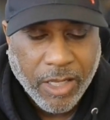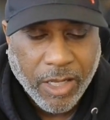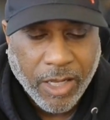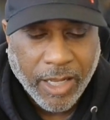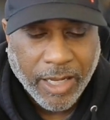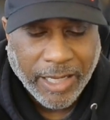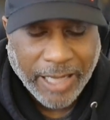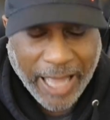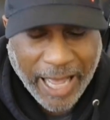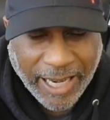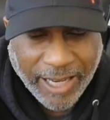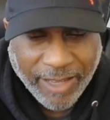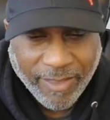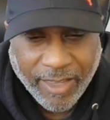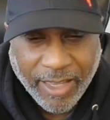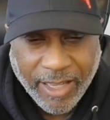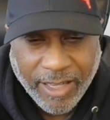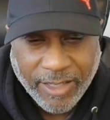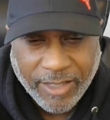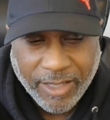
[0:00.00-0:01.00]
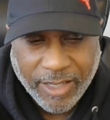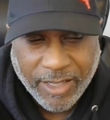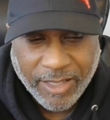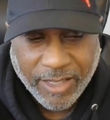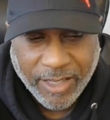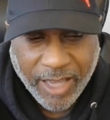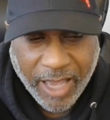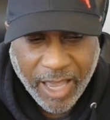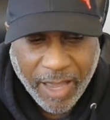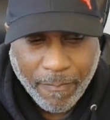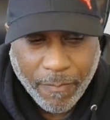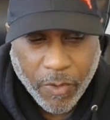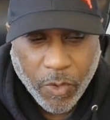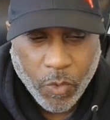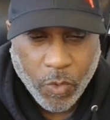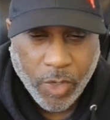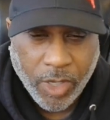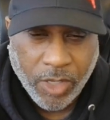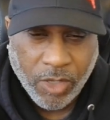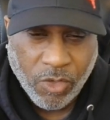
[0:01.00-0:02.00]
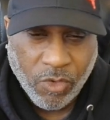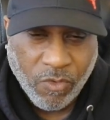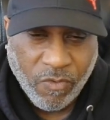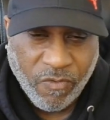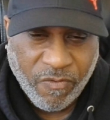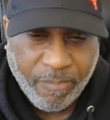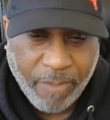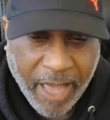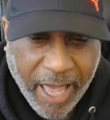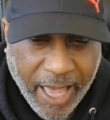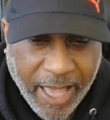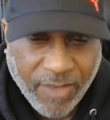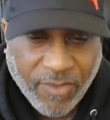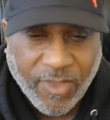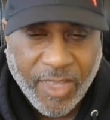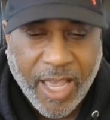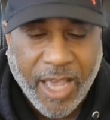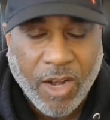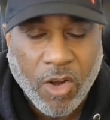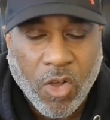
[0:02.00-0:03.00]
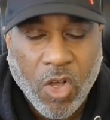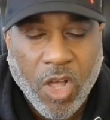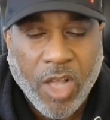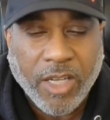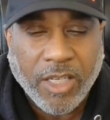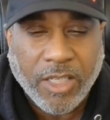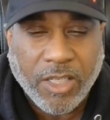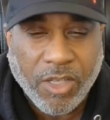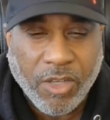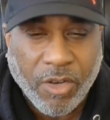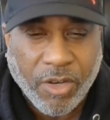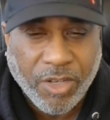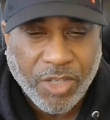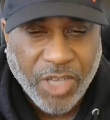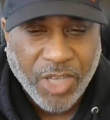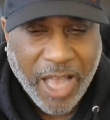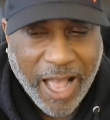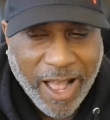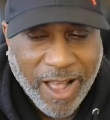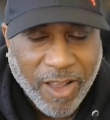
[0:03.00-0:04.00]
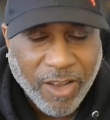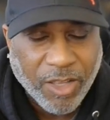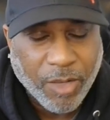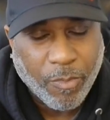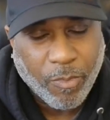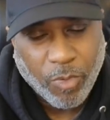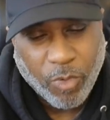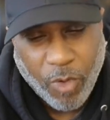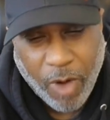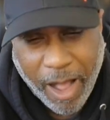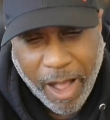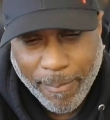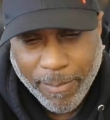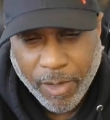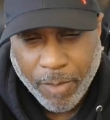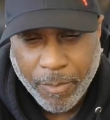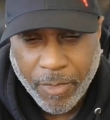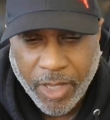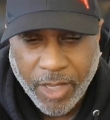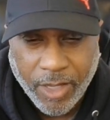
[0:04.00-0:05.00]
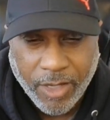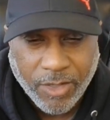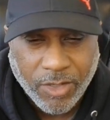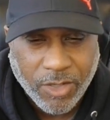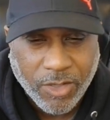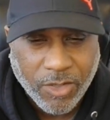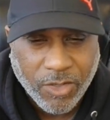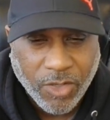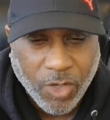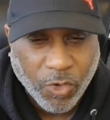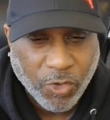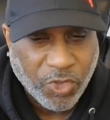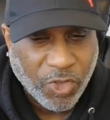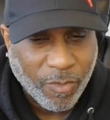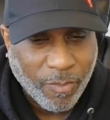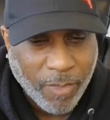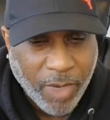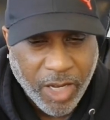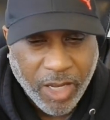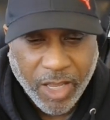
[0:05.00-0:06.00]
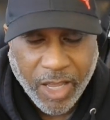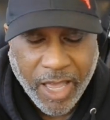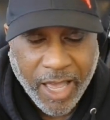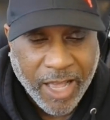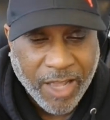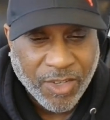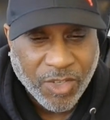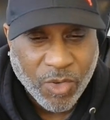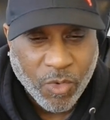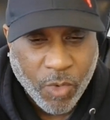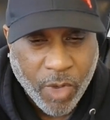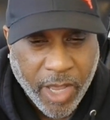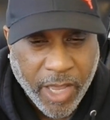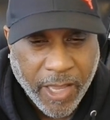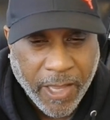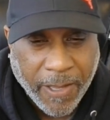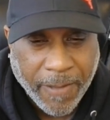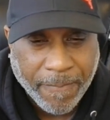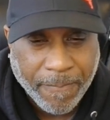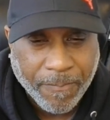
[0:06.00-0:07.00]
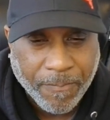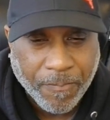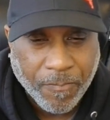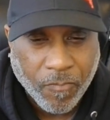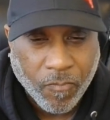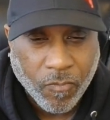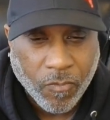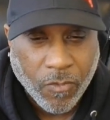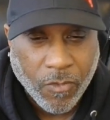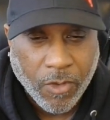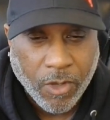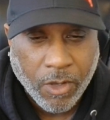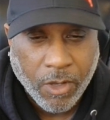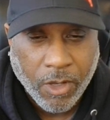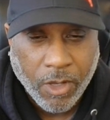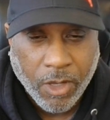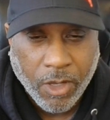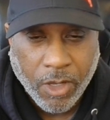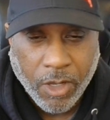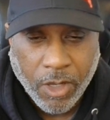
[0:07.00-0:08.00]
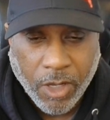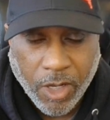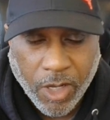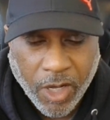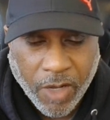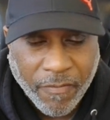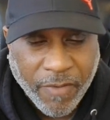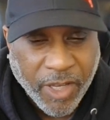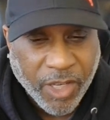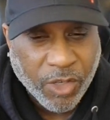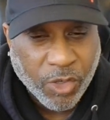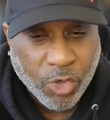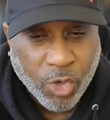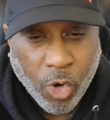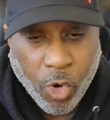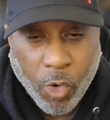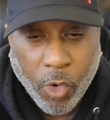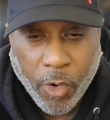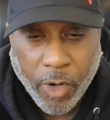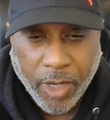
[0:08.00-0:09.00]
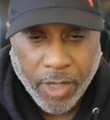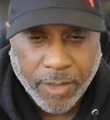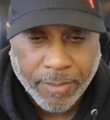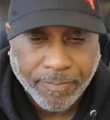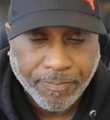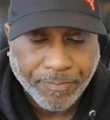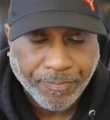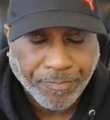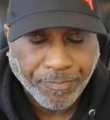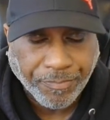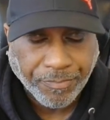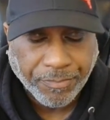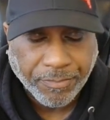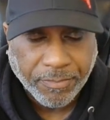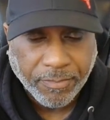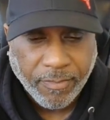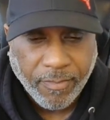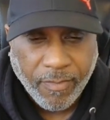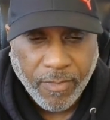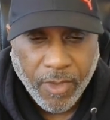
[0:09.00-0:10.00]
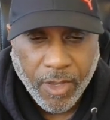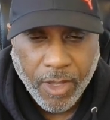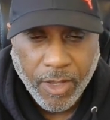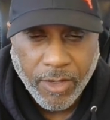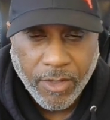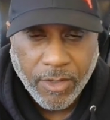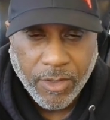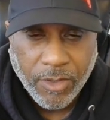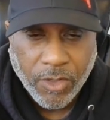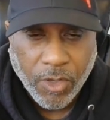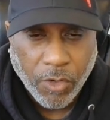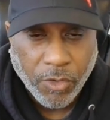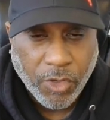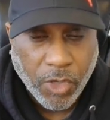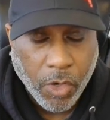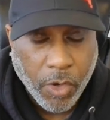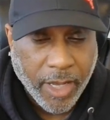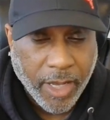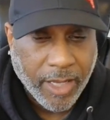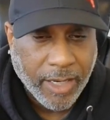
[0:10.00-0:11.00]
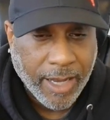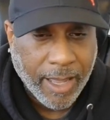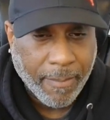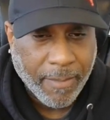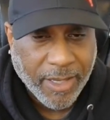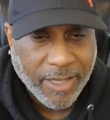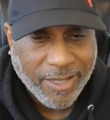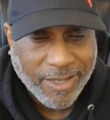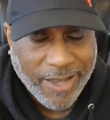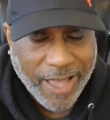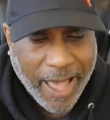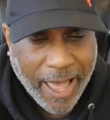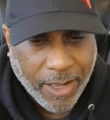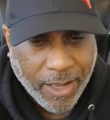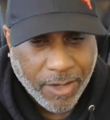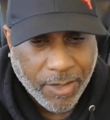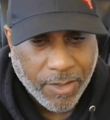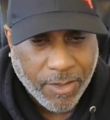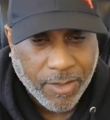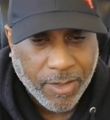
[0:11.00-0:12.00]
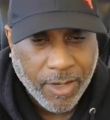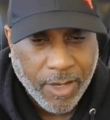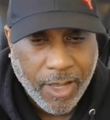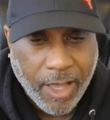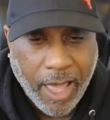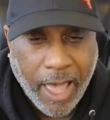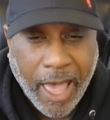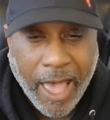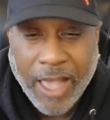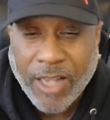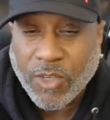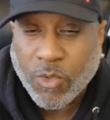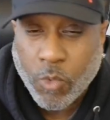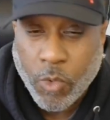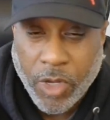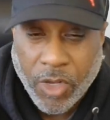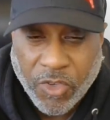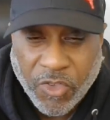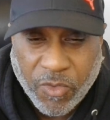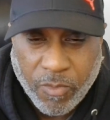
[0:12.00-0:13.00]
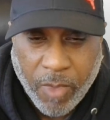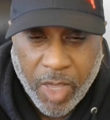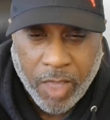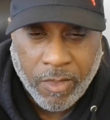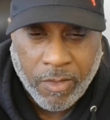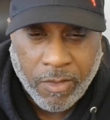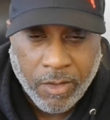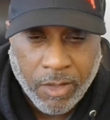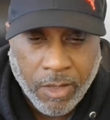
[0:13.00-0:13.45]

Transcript: a lot of things escape you and you pass that on to your child. The problem is social media has a way of ignoring socioeconomic status. As Will Smith.